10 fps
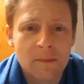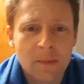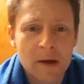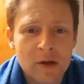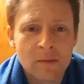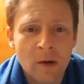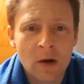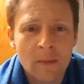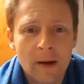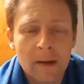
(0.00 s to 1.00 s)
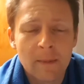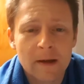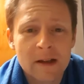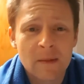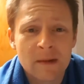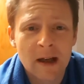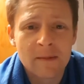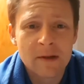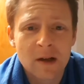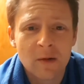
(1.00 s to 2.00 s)
bitch and moan about it, but
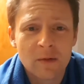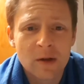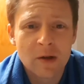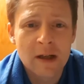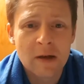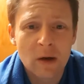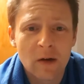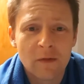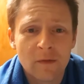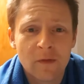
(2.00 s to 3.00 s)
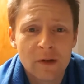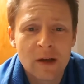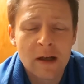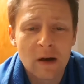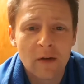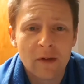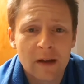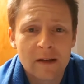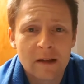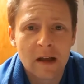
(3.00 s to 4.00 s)
sometimes you need to have
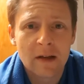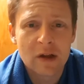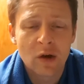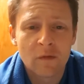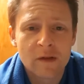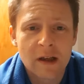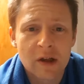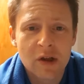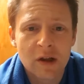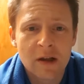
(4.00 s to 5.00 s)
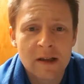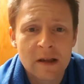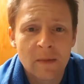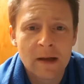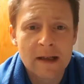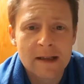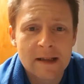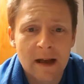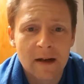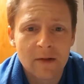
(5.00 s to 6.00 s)
that conversation. Someone needs to
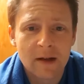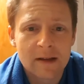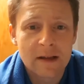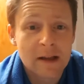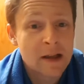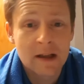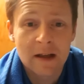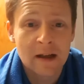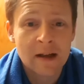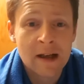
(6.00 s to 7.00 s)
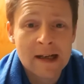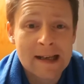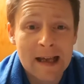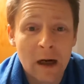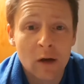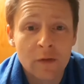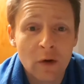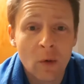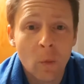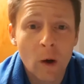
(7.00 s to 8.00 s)
tell you that they need to get out of
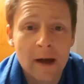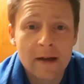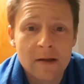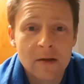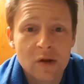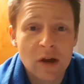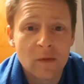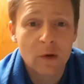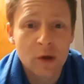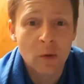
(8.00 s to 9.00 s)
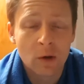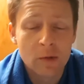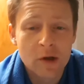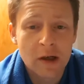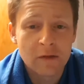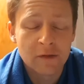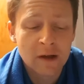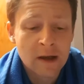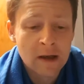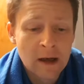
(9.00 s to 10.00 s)
your own way to achieve what you want to achieve.
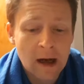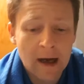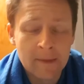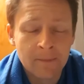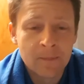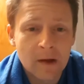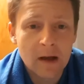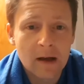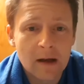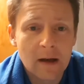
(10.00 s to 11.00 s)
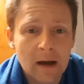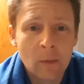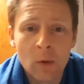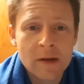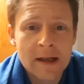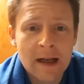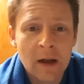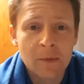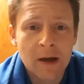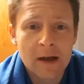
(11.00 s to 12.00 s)
I'm always here to
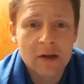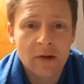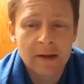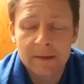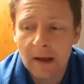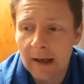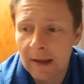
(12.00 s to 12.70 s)
help you guys, alright?